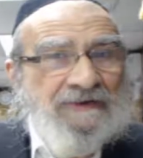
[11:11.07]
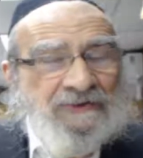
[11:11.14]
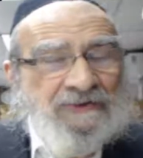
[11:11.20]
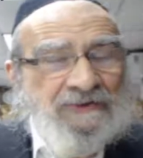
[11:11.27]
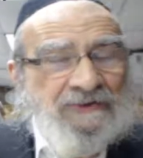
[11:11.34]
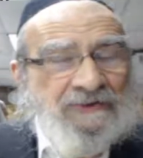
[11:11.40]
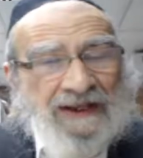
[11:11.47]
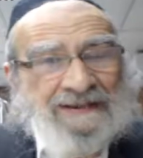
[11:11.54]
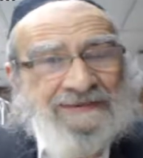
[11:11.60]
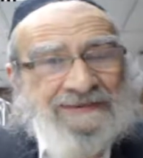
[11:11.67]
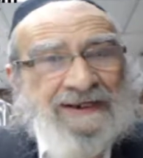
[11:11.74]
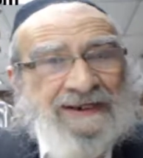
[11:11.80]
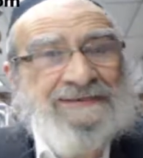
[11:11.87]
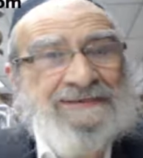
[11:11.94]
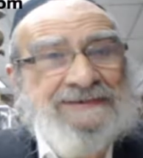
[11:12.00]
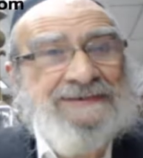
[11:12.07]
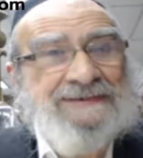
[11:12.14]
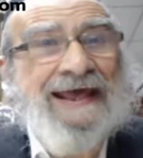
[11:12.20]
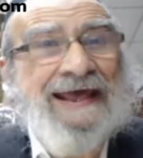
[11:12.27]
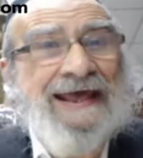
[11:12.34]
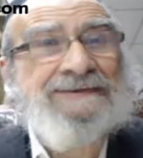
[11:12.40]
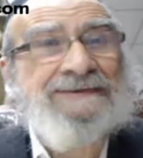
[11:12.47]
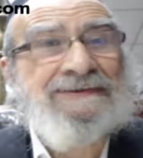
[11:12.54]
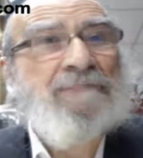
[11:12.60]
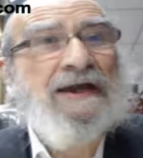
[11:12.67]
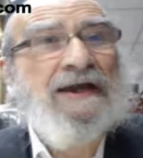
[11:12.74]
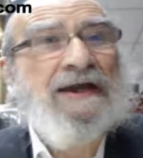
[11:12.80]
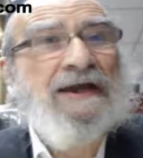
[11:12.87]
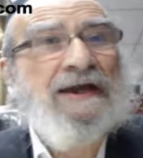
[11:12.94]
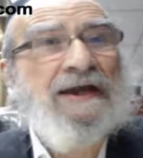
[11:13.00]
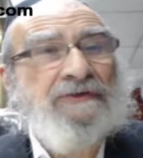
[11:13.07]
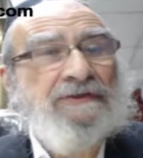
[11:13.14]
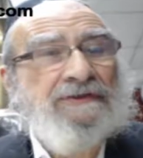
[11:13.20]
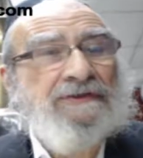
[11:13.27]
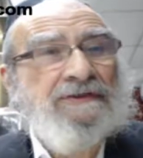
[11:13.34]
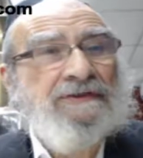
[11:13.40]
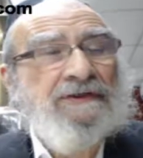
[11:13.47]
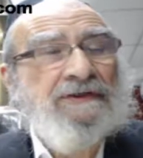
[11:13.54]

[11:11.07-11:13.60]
you cannot say this is held up by spirit.